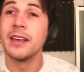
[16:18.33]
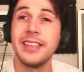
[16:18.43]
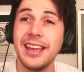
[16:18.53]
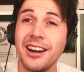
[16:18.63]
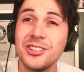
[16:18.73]

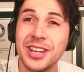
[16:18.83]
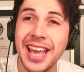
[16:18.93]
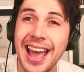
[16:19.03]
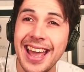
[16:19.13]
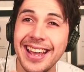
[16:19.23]
The
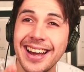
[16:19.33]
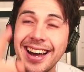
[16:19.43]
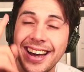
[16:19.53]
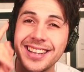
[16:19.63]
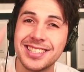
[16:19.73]

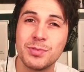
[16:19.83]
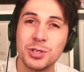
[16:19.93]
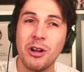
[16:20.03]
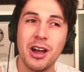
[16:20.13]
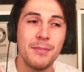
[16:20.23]
100k
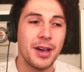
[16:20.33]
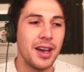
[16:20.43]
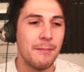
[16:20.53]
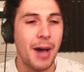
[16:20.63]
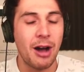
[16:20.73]

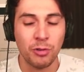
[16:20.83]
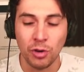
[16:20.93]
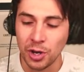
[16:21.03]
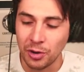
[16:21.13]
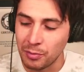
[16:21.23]
subscriber battle
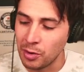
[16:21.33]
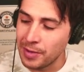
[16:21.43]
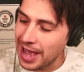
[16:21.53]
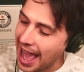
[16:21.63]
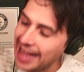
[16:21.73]
royal will
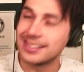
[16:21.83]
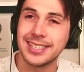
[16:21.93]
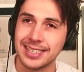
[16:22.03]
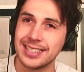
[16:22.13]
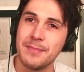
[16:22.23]
be at
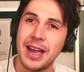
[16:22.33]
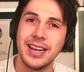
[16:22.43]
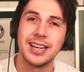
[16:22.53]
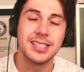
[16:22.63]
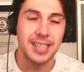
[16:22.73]
N60
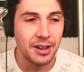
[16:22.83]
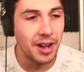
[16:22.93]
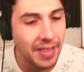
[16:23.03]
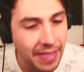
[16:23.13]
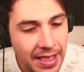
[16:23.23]
Mania,
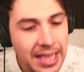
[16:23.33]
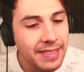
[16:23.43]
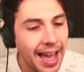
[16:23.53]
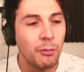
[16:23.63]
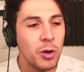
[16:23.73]
so
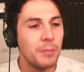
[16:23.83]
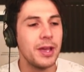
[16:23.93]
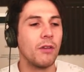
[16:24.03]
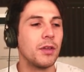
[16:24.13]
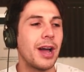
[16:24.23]
that will
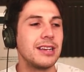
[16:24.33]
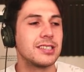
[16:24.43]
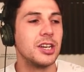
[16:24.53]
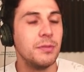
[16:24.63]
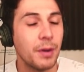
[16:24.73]
be on the way
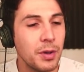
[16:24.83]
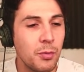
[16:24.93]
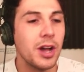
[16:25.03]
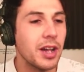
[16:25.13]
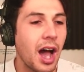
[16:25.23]
soon. But
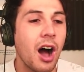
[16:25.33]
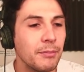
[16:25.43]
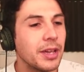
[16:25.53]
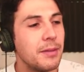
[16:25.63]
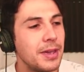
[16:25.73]

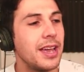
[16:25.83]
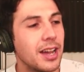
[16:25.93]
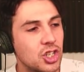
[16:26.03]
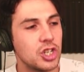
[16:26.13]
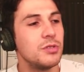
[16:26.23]
I'm going to be
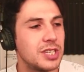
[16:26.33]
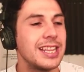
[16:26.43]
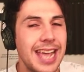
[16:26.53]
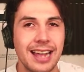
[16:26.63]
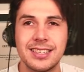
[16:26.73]

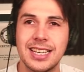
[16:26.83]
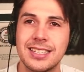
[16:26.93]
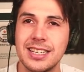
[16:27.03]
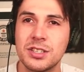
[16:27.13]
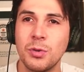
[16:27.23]
choosing the
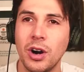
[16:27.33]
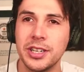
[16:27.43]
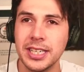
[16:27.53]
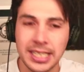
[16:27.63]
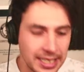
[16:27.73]
N60
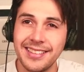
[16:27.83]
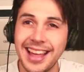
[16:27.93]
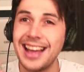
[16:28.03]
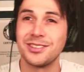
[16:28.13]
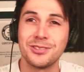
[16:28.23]
squad.
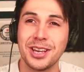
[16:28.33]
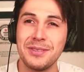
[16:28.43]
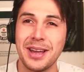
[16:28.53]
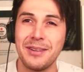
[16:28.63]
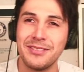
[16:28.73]
That is also going
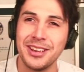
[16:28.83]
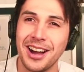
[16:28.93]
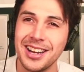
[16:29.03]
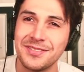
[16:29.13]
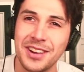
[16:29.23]
to be coming up for you
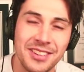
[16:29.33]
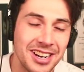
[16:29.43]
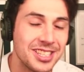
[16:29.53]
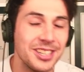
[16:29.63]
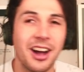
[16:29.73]
guys very,
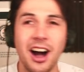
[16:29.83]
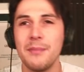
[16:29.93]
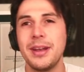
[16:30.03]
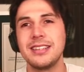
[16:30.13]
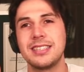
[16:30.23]
very soon.
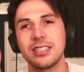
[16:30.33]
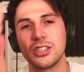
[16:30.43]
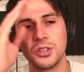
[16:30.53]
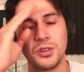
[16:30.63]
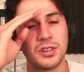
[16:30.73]
I've been
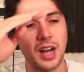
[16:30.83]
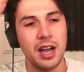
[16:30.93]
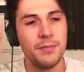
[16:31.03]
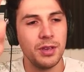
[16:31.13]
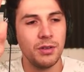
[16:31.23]
N60 Sean.
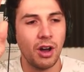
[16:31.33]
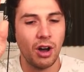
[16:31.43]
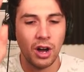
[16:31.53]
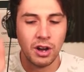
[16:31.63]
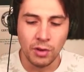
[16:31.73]
Hope you
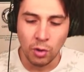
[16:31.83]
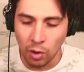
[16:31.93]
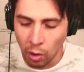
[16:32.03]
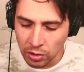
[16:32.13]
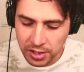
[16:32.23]
lot are
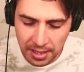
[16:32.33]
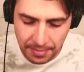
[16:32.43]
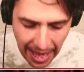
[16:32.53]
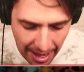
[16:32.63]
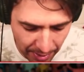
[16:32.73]
all
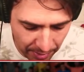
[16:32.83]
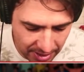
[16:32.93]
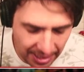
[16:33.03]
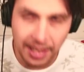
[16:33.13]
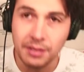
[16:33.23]
awesome, and we will
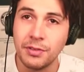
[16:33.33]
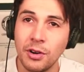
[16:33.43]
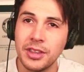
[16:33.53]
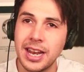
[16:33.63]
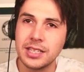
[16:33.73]
see you
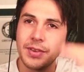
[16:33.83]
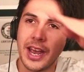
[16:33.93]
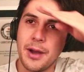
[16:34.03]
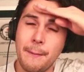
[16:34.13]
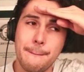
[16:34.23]
for the next video.